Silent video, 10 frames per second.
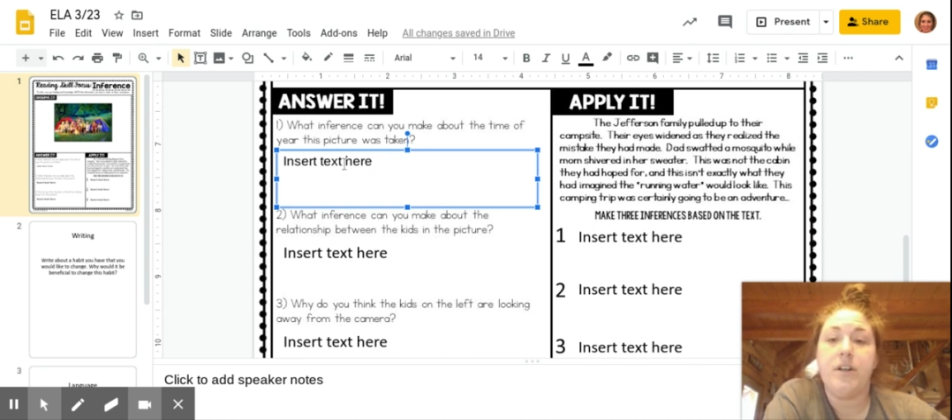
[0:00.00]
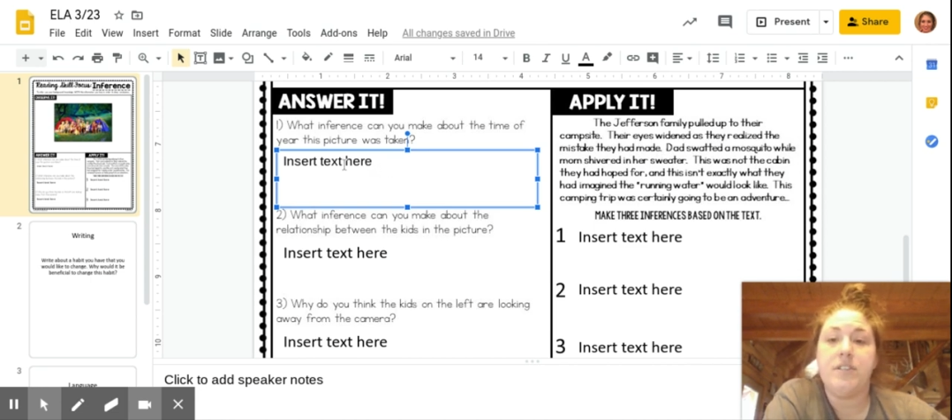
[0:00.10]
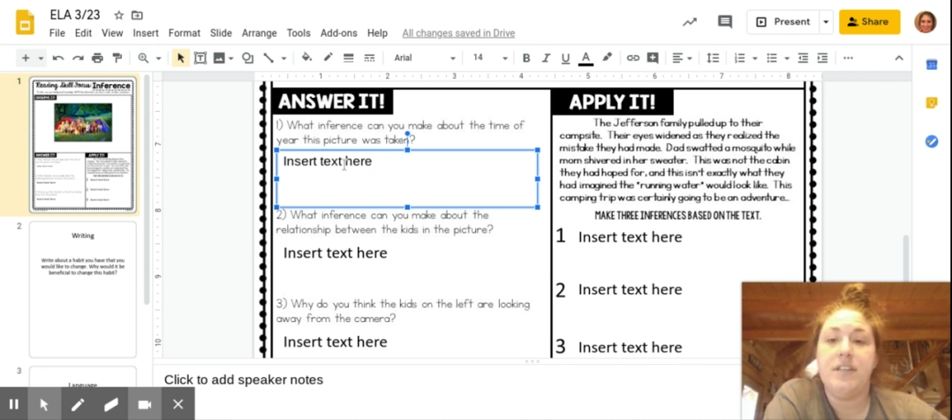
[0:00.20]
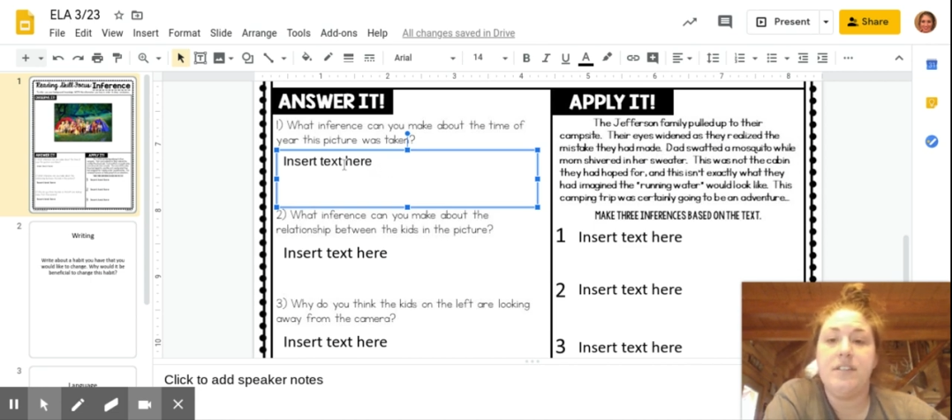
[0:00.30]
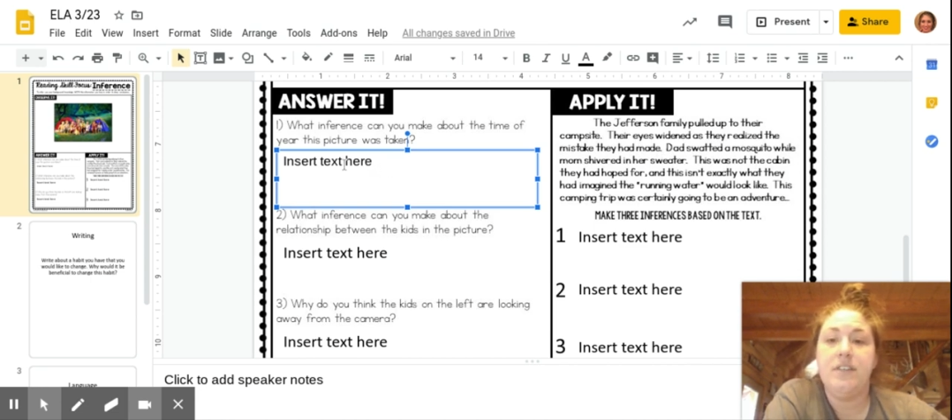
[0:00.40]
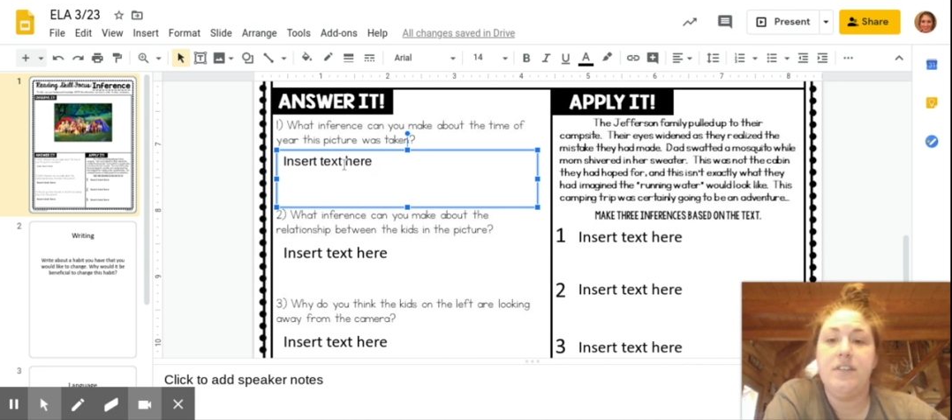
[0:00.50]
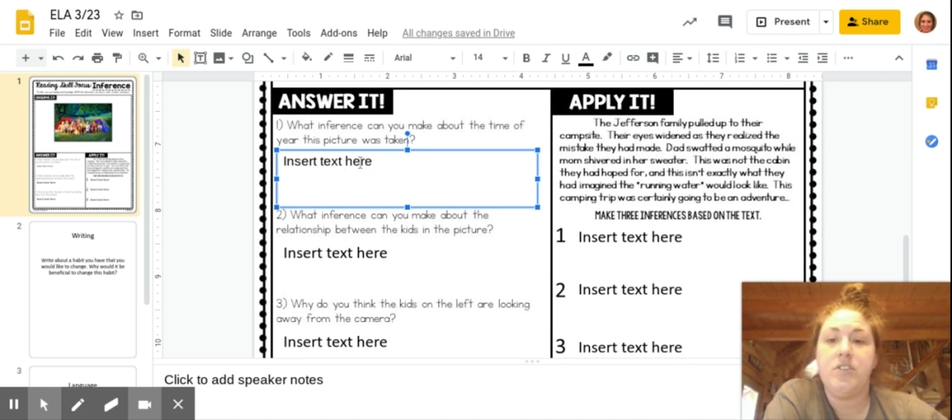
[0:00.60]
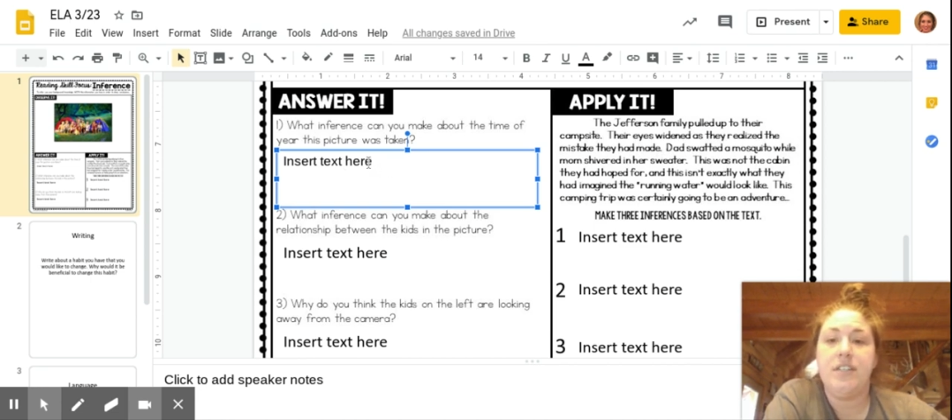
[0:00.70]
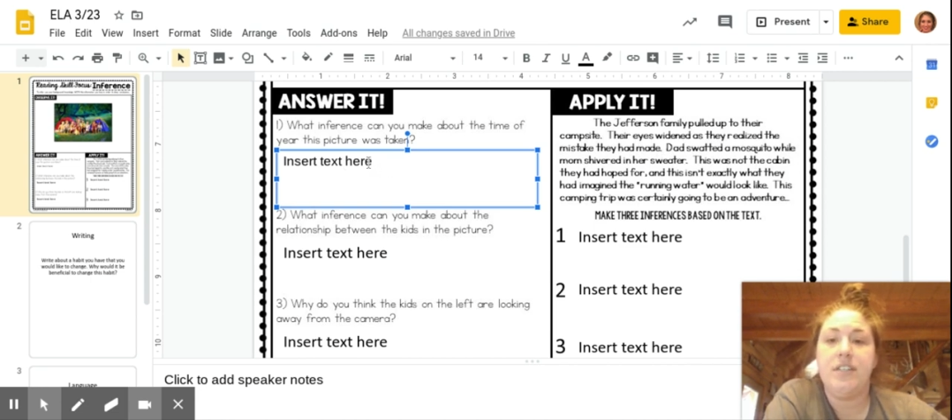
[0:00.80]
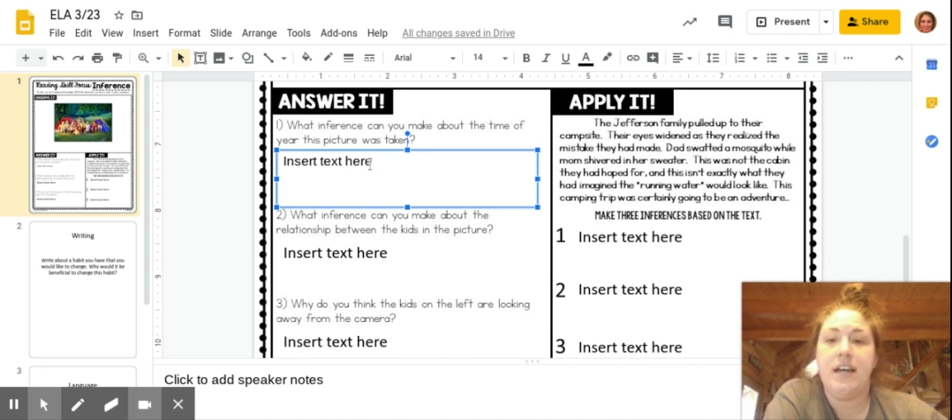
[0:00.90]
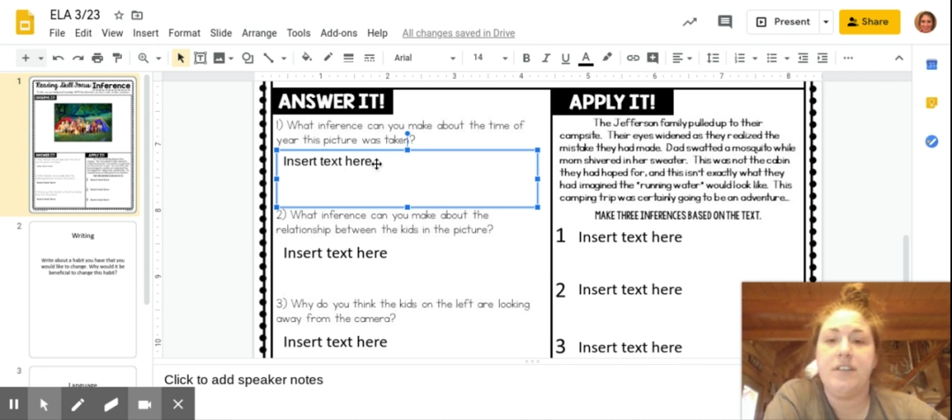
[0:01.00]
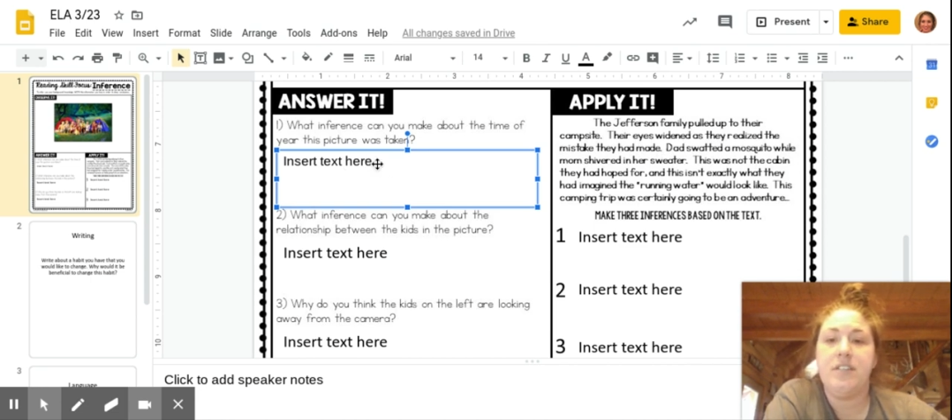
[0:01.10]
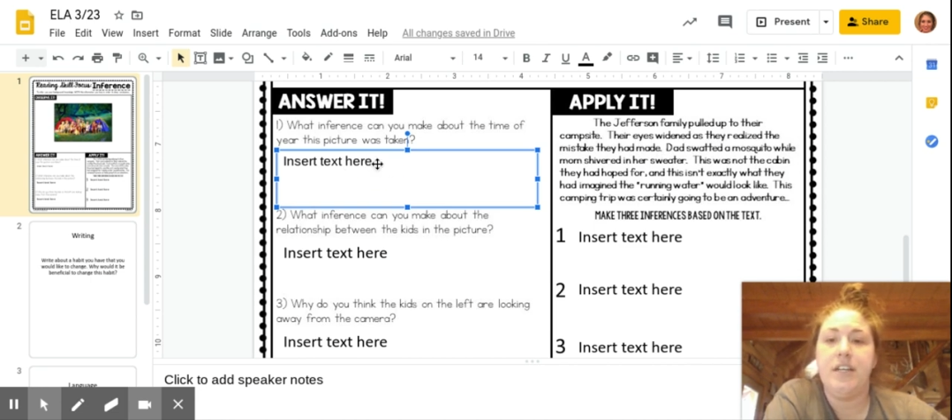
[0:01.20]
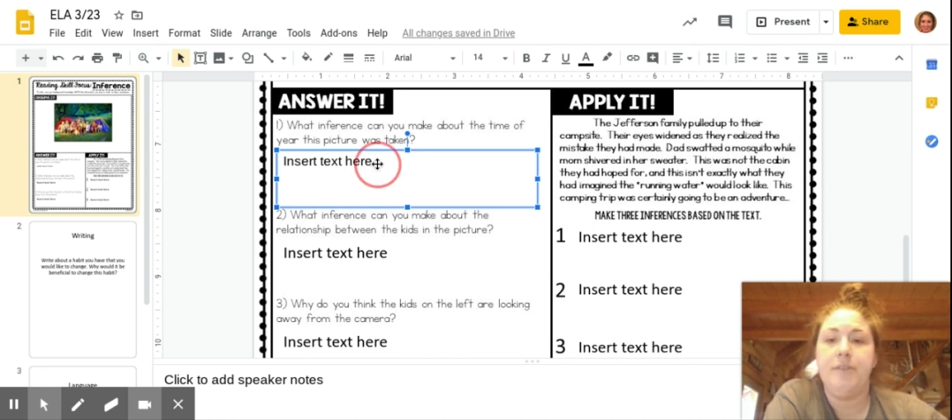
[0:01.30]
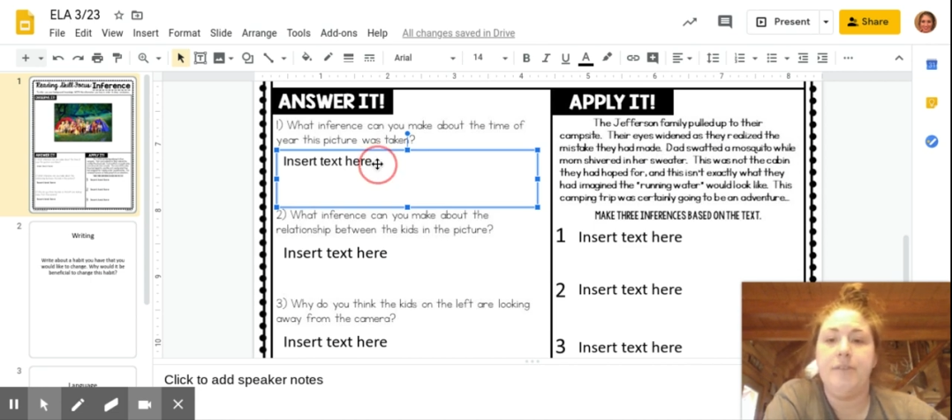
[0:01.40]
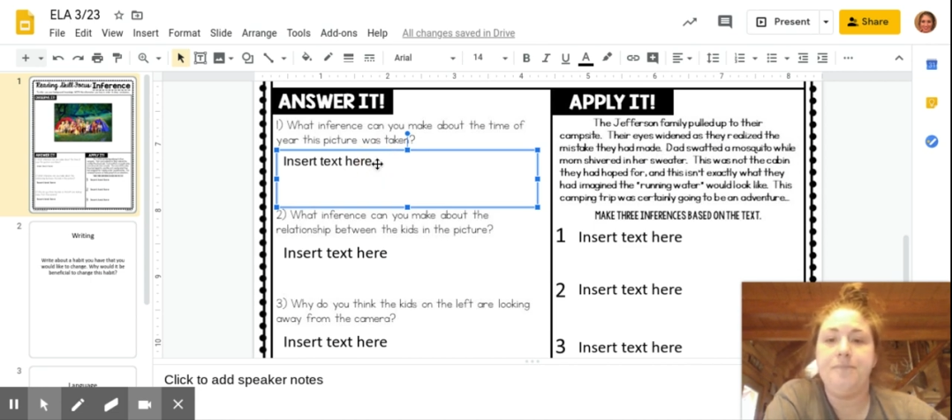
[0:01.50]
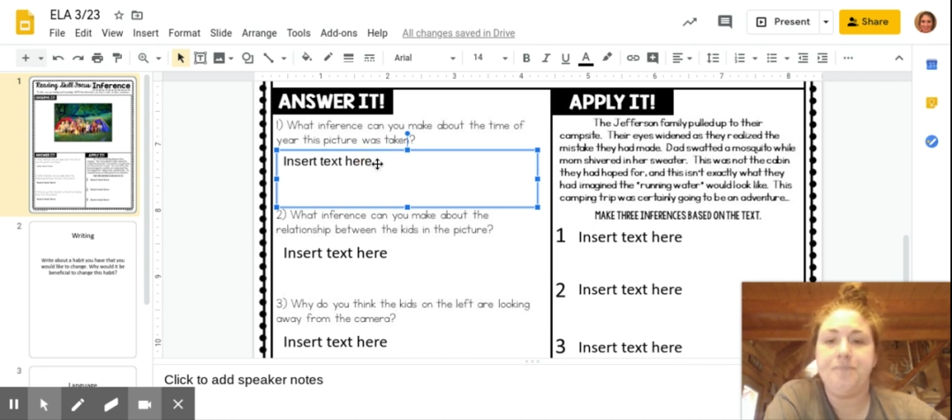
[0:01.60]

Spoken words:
says insert text here,